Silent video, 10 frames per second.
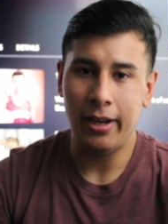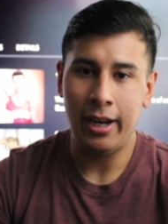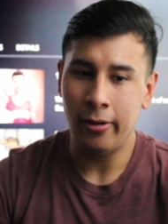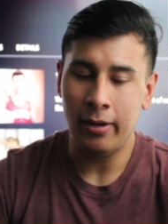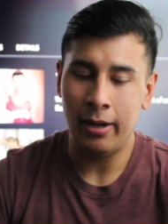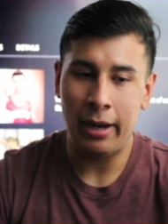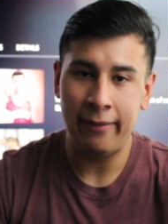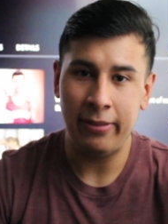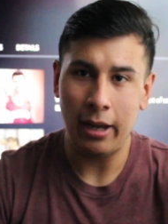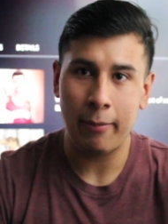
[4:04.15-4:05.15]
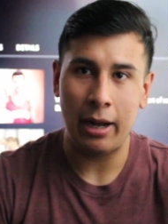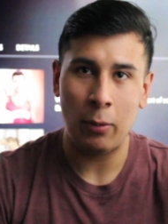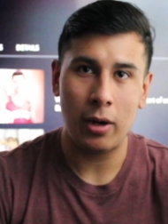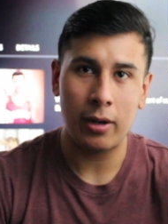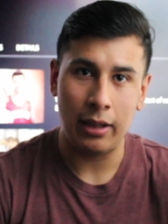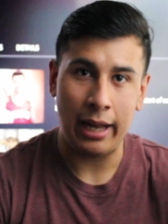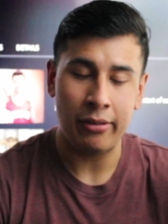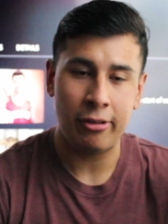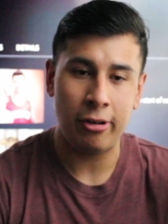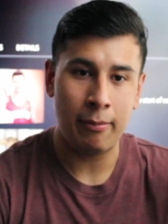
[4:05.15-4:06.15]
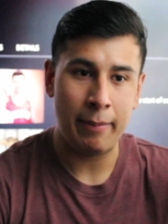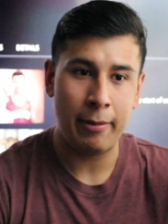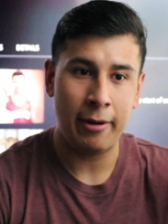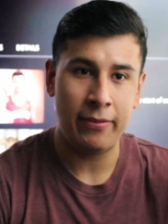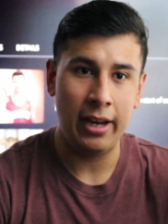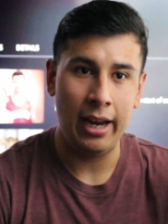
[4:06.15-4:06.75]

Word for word: I don't. I mean, I think I, I worked last year on my birthday.